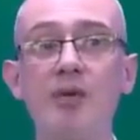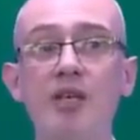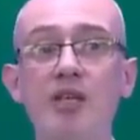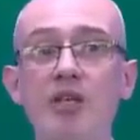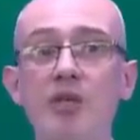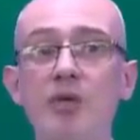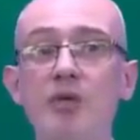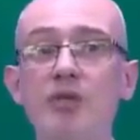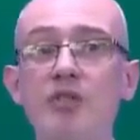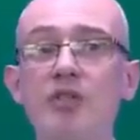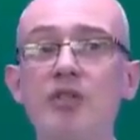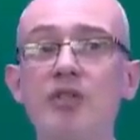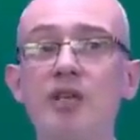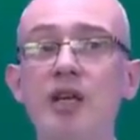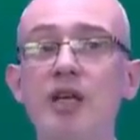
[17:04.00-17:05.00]
be
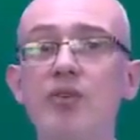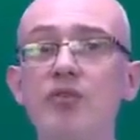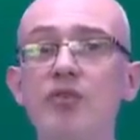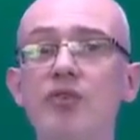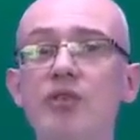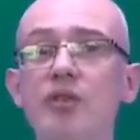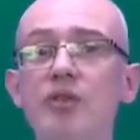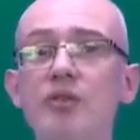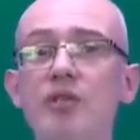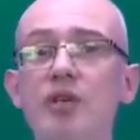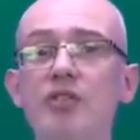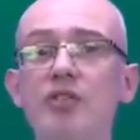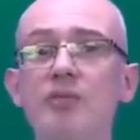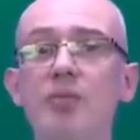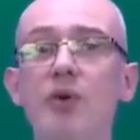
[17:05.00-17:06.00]
used to introduce a
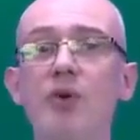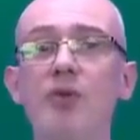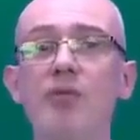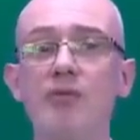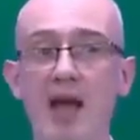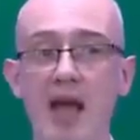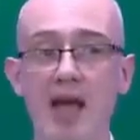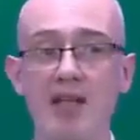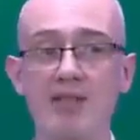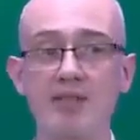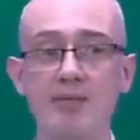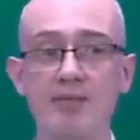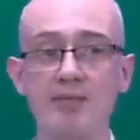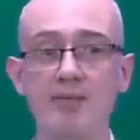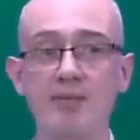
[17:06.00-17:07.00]
small fact.
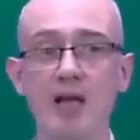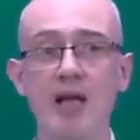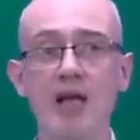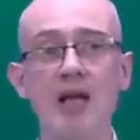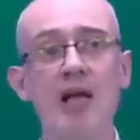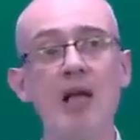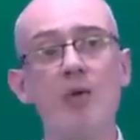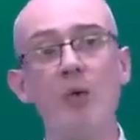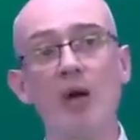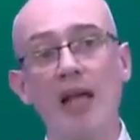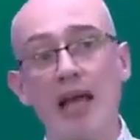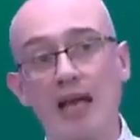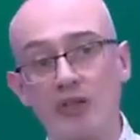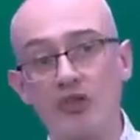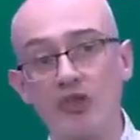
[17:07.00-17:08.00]
Well,
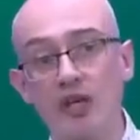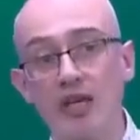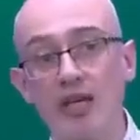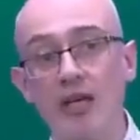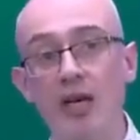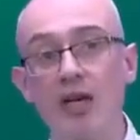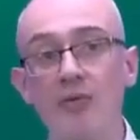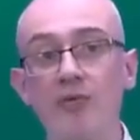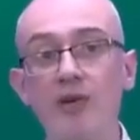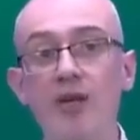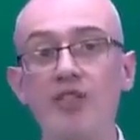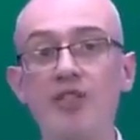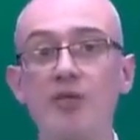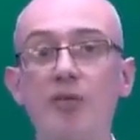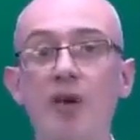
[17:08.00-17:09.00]
actually, I
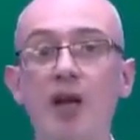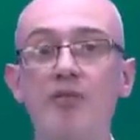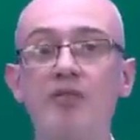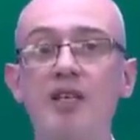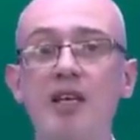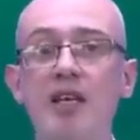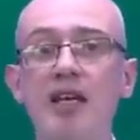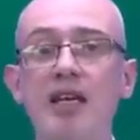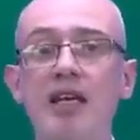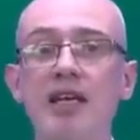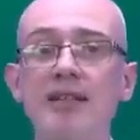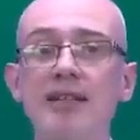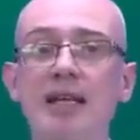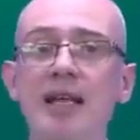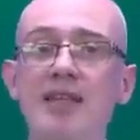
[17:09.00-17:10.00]
first arrived here
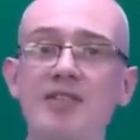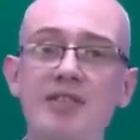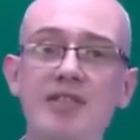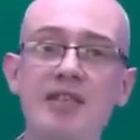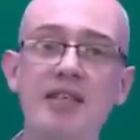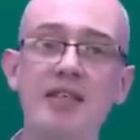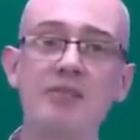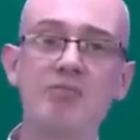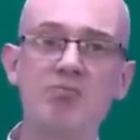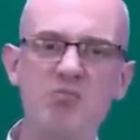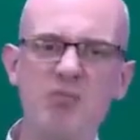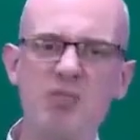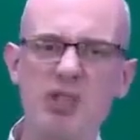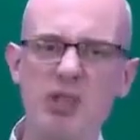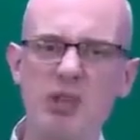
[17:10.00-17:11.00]
in,
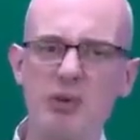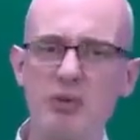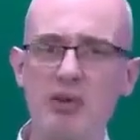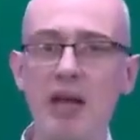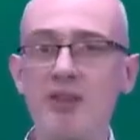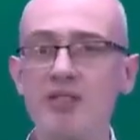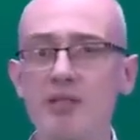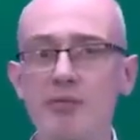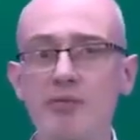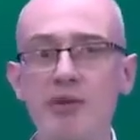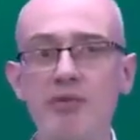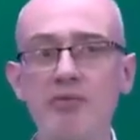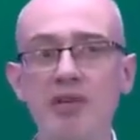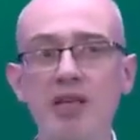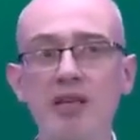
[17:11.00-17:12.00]

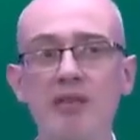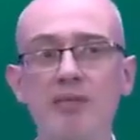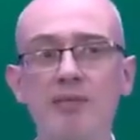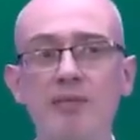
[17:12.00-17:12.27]
2015.